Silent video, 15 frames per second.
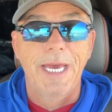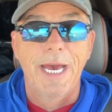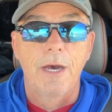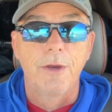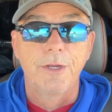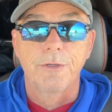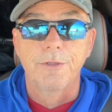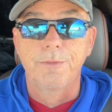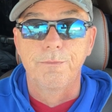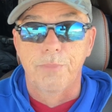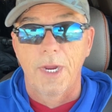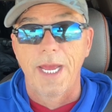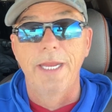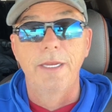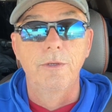your
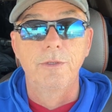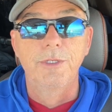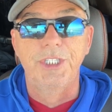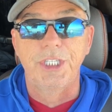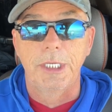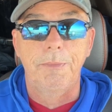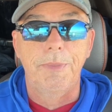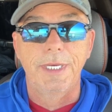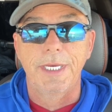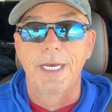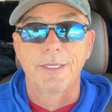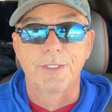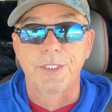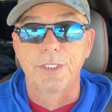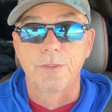brand new
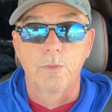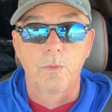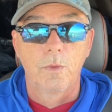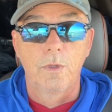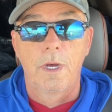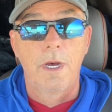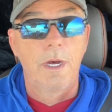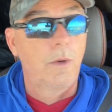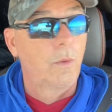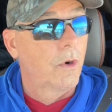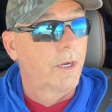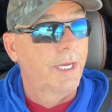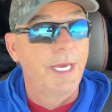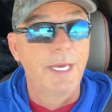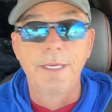GPS is
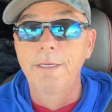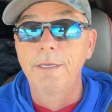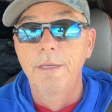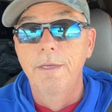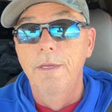working.